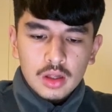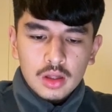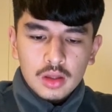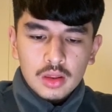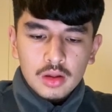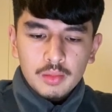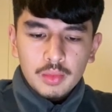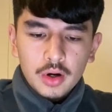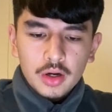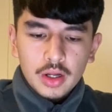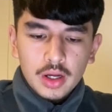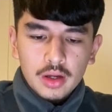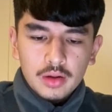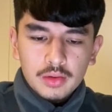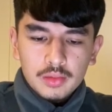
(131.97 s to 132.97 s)
the
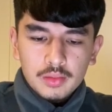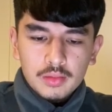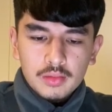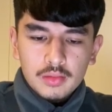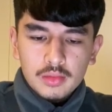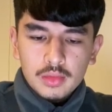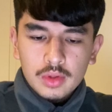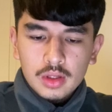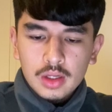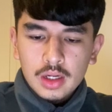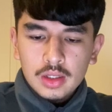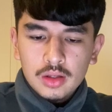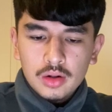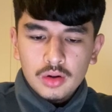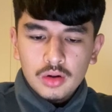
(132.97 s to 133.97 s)
body,
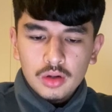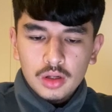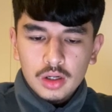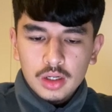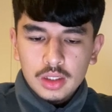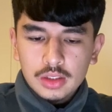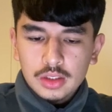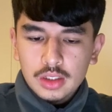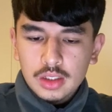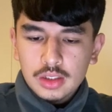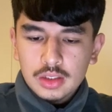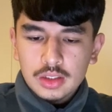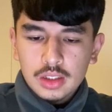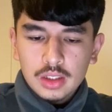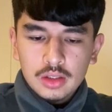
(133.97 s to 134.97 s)
and the colour. As you can
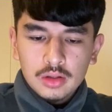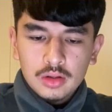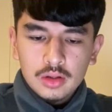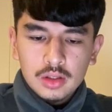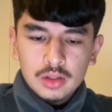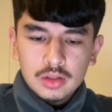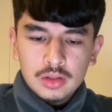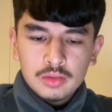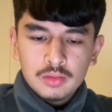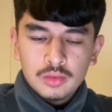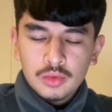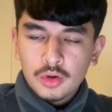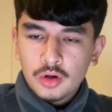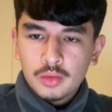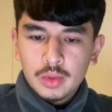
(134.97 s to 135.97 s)
see, there's
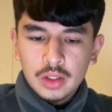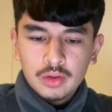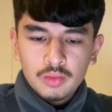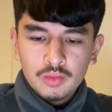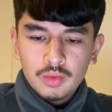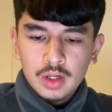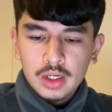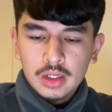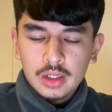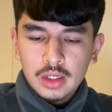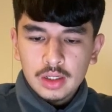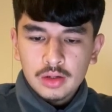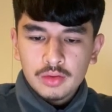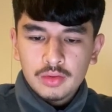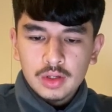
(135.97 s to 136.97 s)
normally red
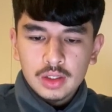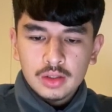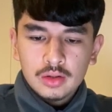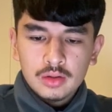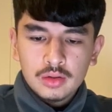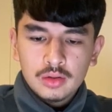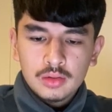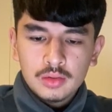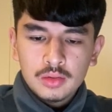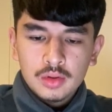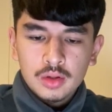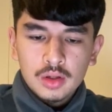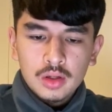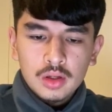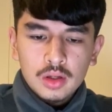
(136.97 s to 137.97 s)
and green.
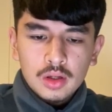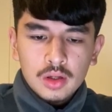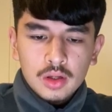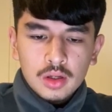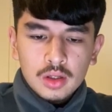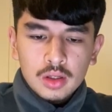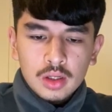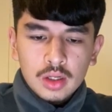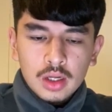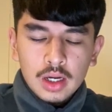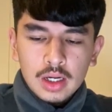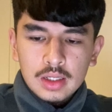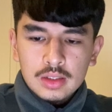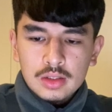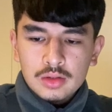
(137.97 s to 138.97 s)

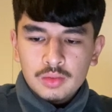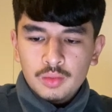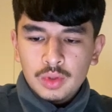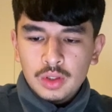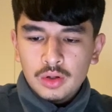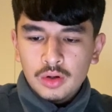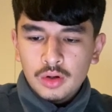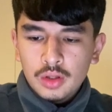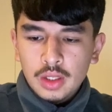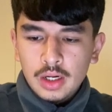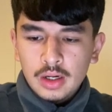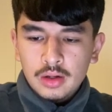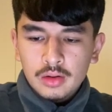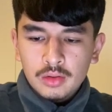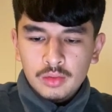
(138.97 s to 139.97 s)
As we know
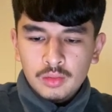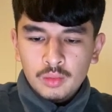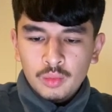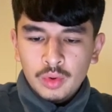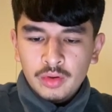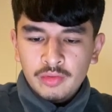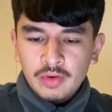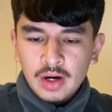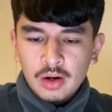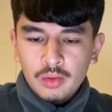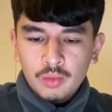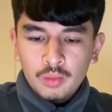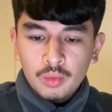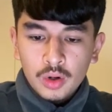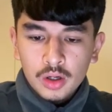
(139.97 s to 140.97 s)
that without
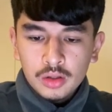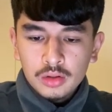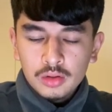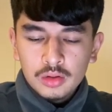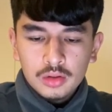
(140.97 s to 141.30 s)
one,